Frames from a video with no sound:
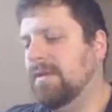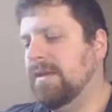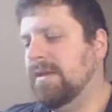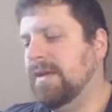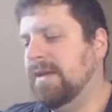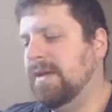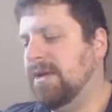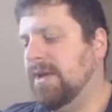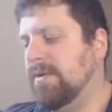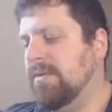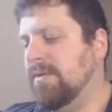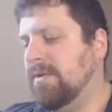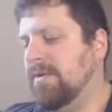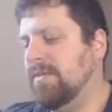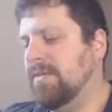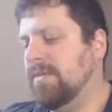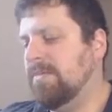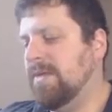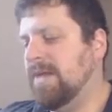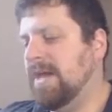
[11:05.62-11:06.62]
No, I
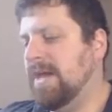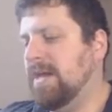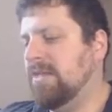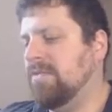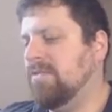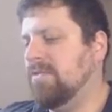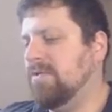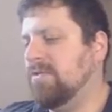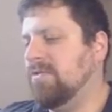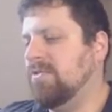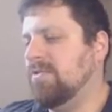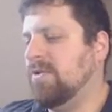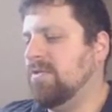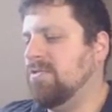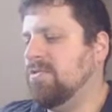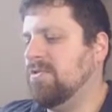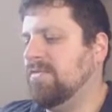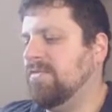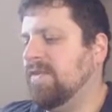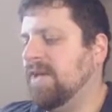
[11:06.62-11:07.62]
wanted these packs for
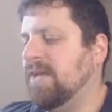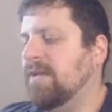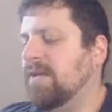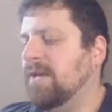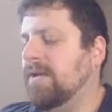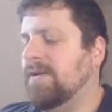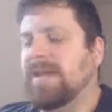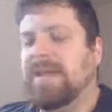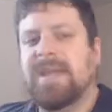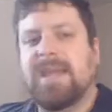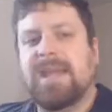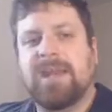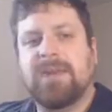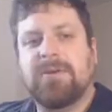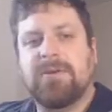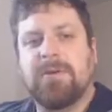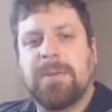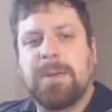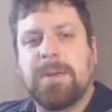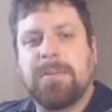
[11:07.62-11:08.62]
nostalgic value, and I can't
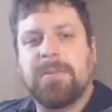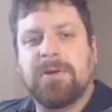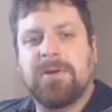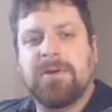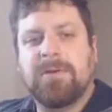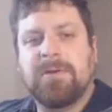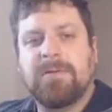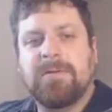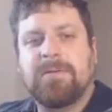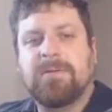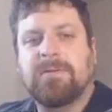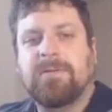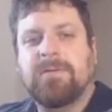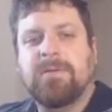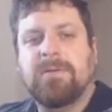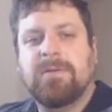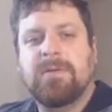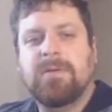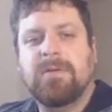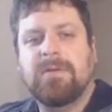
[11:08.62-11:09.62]
even remember
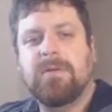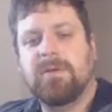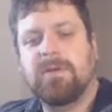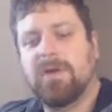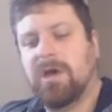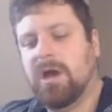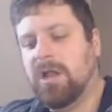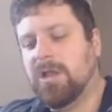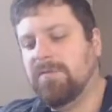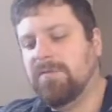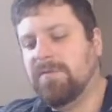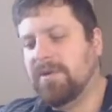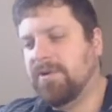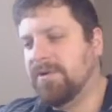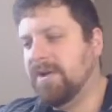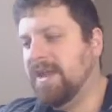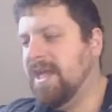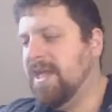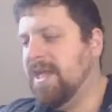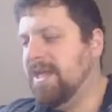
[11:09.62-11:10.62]
all of their
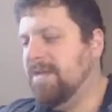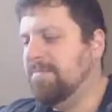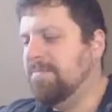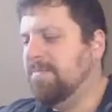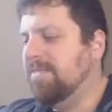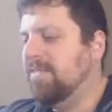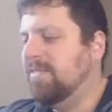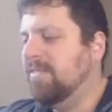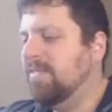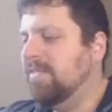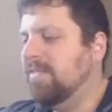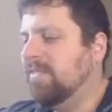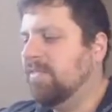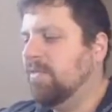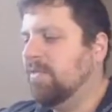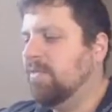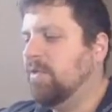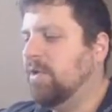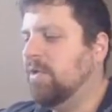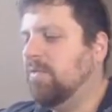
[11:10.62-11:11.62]
names,
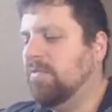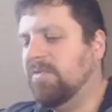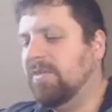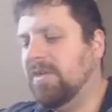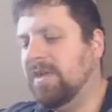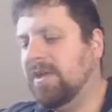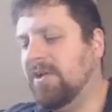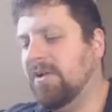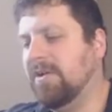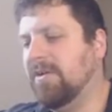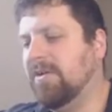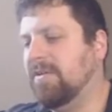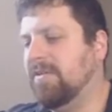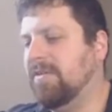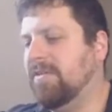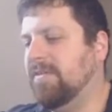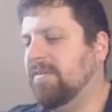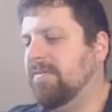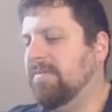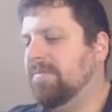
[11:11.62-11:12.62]
so go figure.
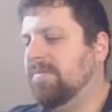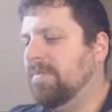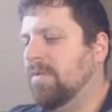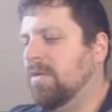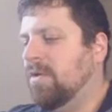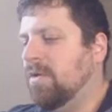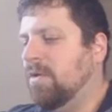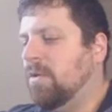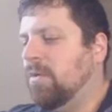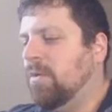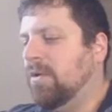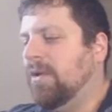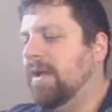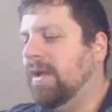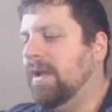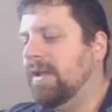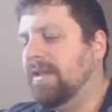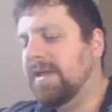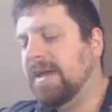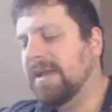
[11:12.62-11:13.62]
We're
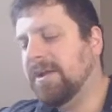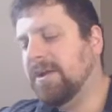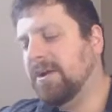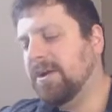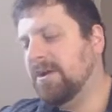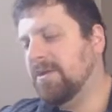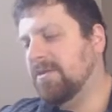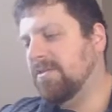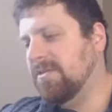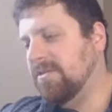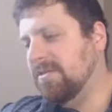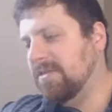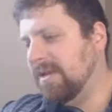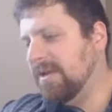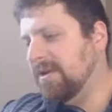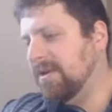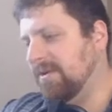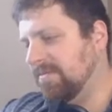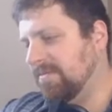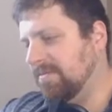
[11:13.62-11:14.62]
getting a lot of cards
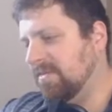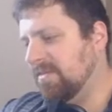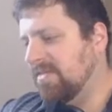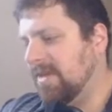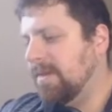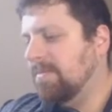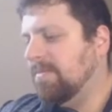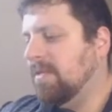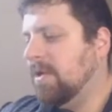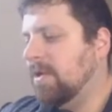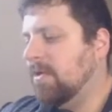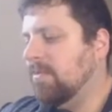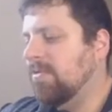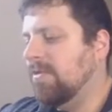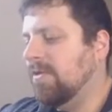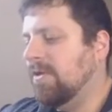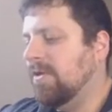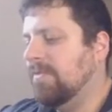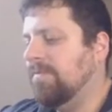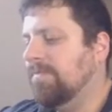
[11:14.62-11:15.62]
that are the same, though,
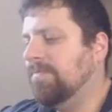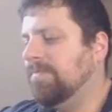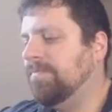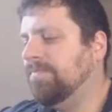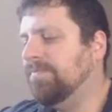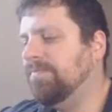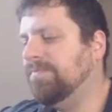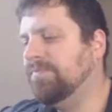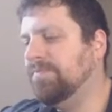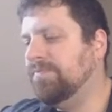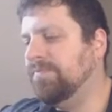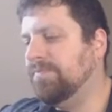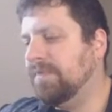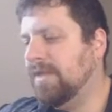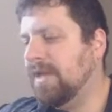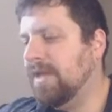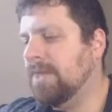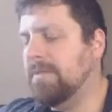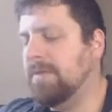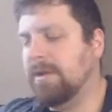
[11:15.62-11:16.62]
so...
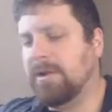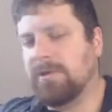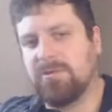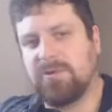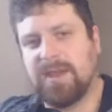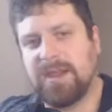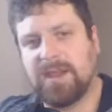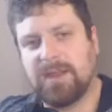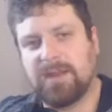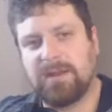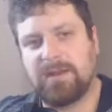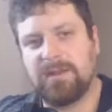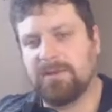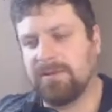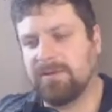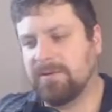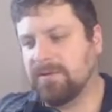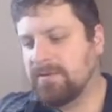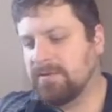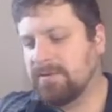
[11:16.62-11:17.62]
Yeah, Metal Dragon,
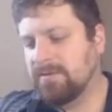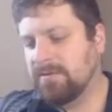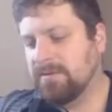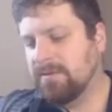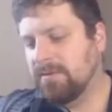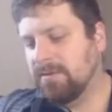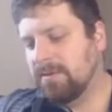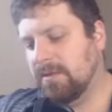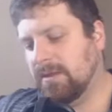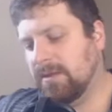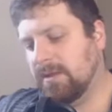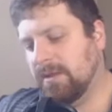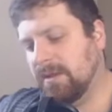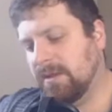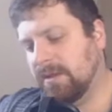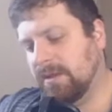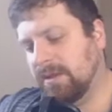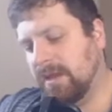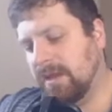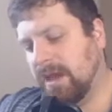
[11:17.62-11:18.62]
another
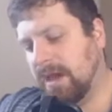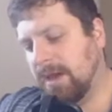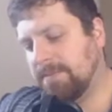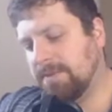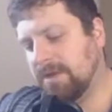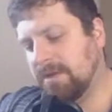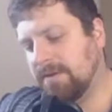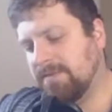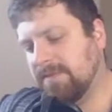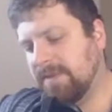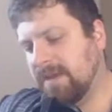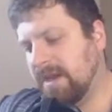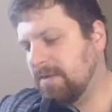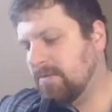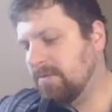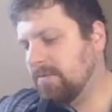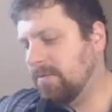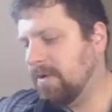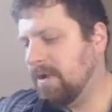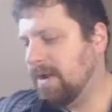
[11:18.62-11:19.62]
copy of
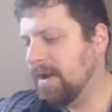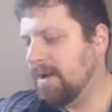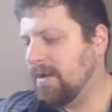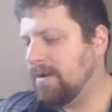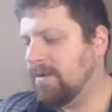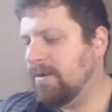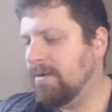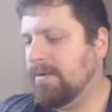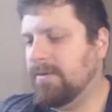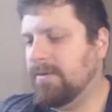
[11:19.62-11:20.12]
that rare.